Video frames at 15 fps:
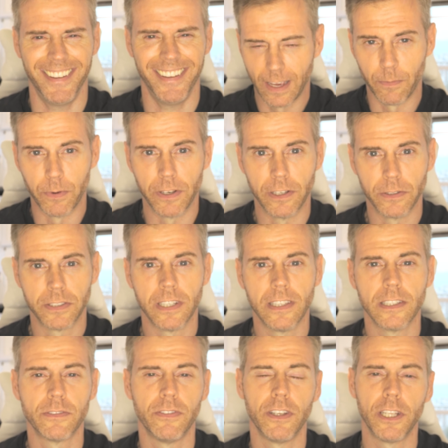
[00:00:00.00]
And when you see
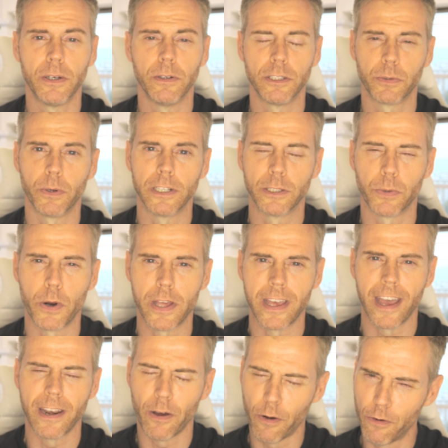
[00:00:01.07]
this video in
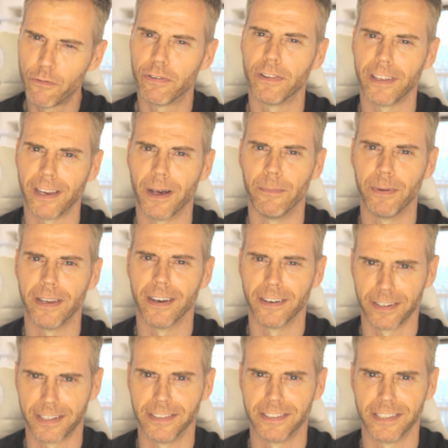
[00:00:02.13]
2028, hopefully I'll be on
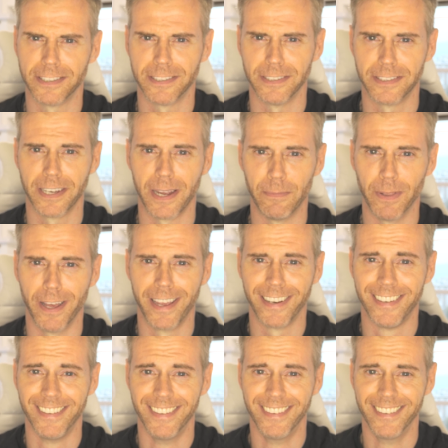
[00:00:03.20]
a consistent
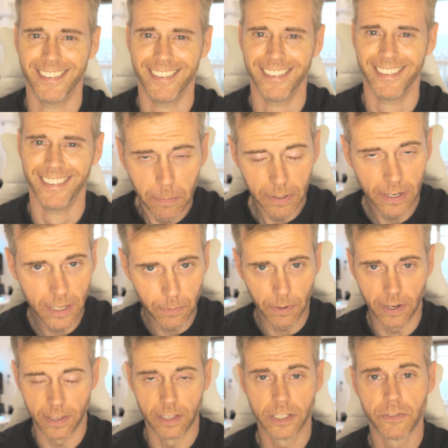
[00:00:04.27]
timeline. But
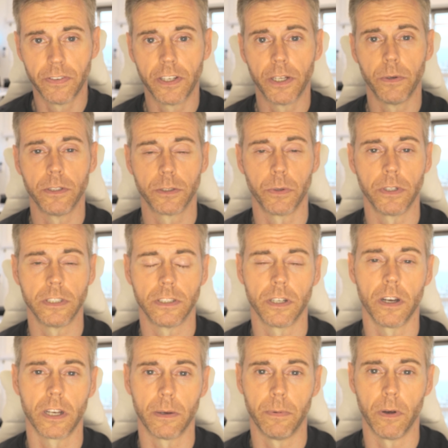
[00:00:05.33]
anyway, this video is going to
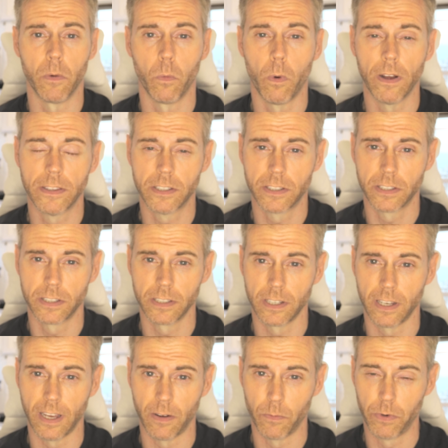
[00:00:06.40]
talk about what's
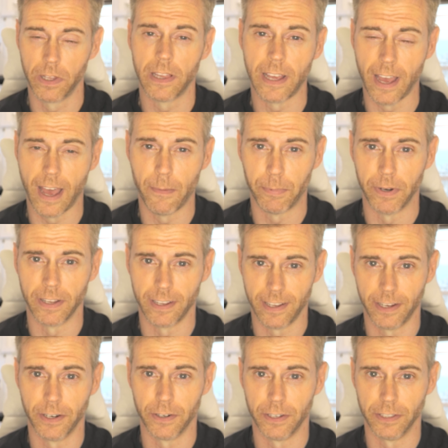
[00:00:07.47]
really happening
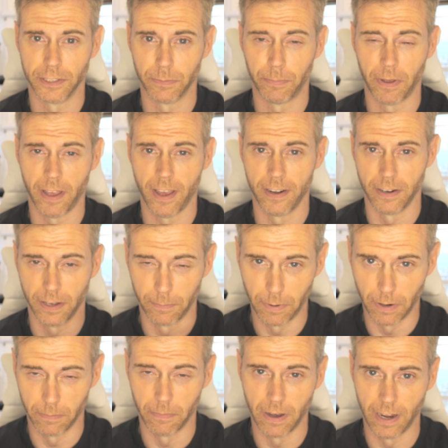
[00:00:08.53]
here in Japan
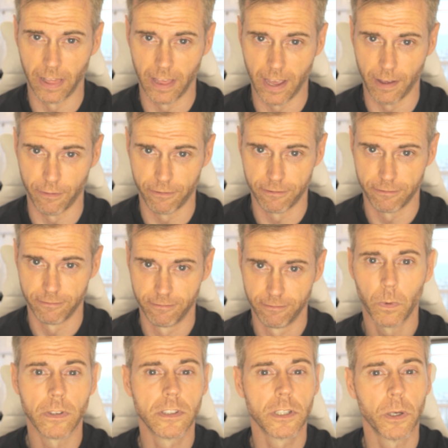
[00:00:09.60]
about my life.
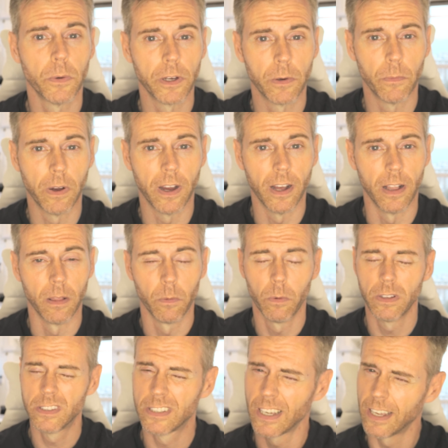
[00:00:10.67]
What's going well,
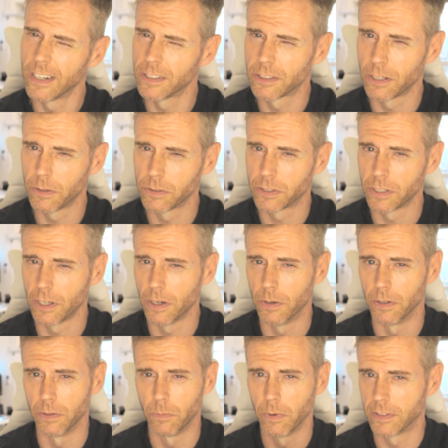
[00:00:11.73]
what's kinda
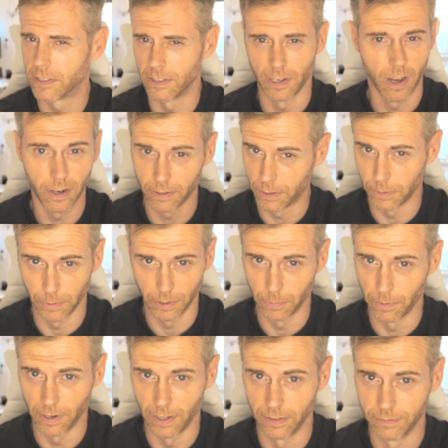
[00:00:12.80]
so-so, and what's not going
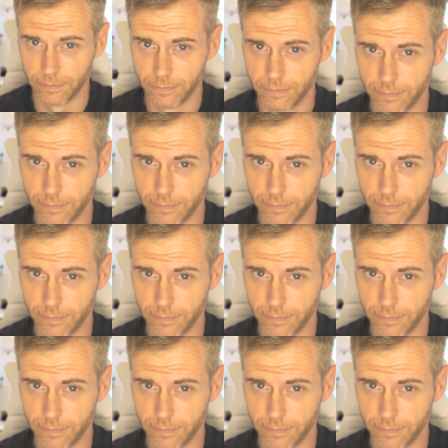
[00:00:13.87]
well.